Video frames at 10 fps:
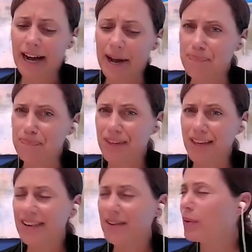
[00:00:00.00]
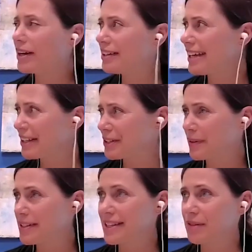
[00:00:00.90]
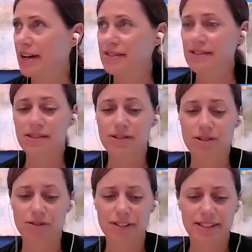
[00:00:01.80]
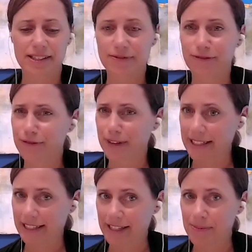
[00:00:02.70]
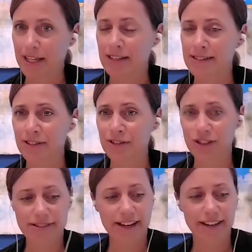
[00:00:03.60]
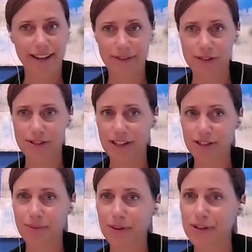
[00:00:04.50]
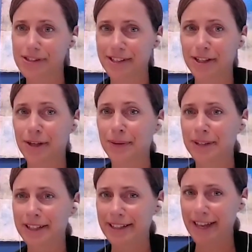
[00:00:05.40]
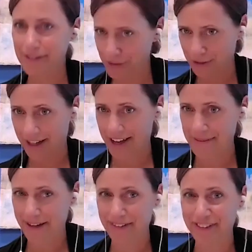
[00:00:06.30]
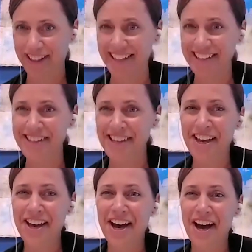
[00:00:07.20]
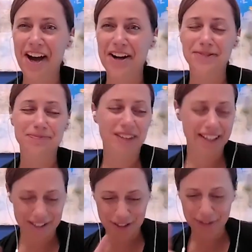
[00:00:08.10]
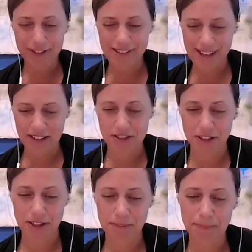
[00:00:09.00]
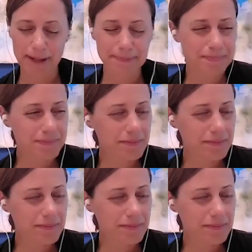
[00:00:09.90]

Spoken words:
One of the other ones that rises to the surface, and it's funny because I just had a conversation with a CEO yesterday about this in a different sector, but